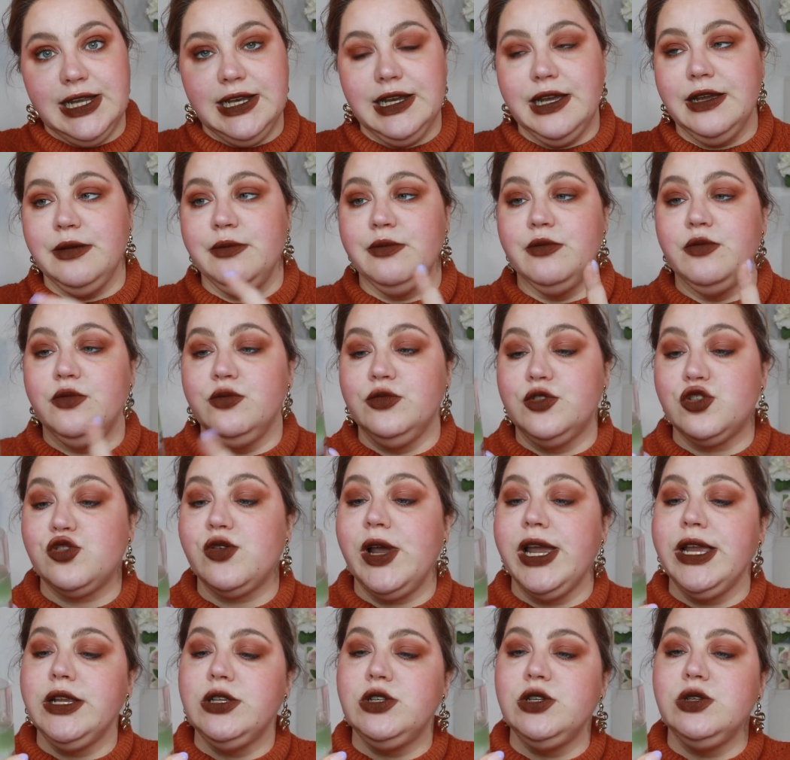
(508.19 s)
and I'm
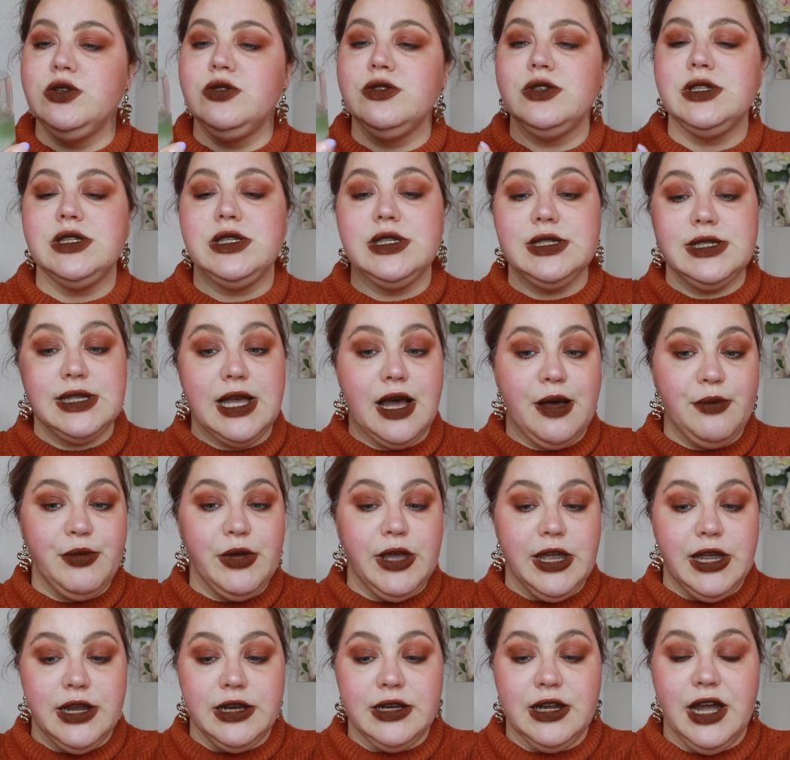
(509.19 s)
trying to use this up,
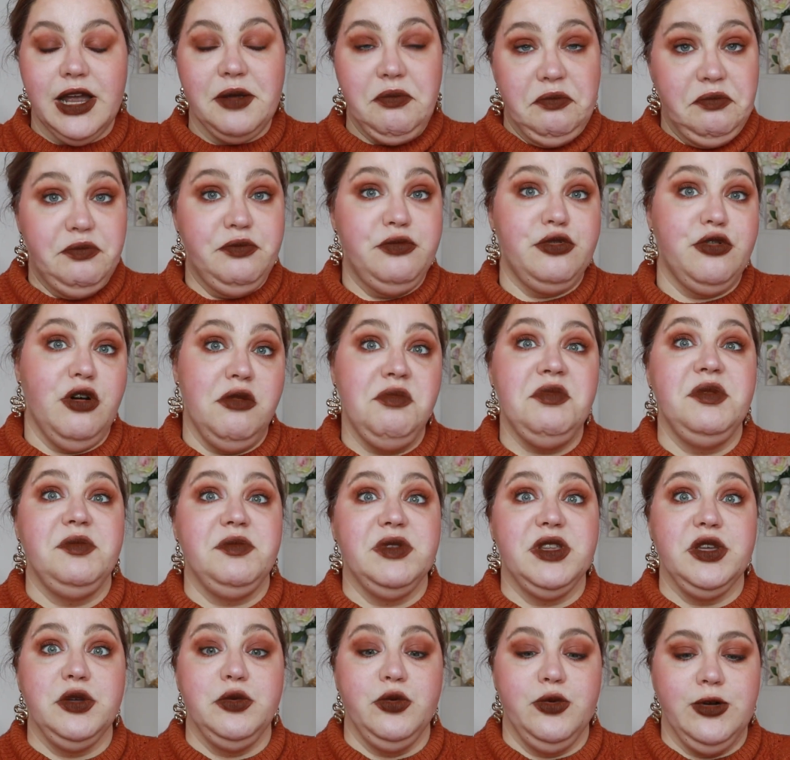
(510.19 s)
and I
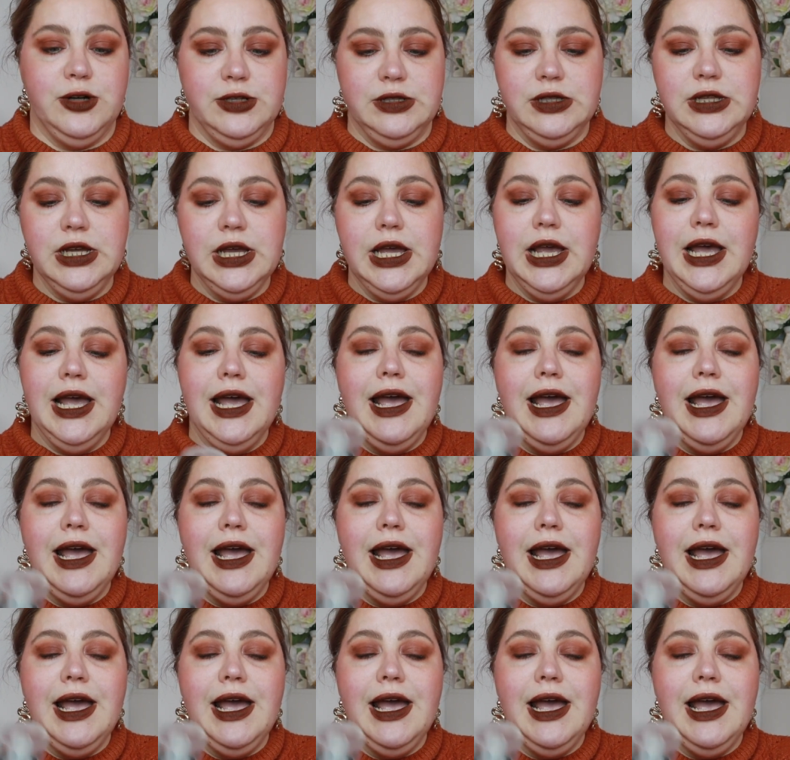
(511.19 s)
probably will.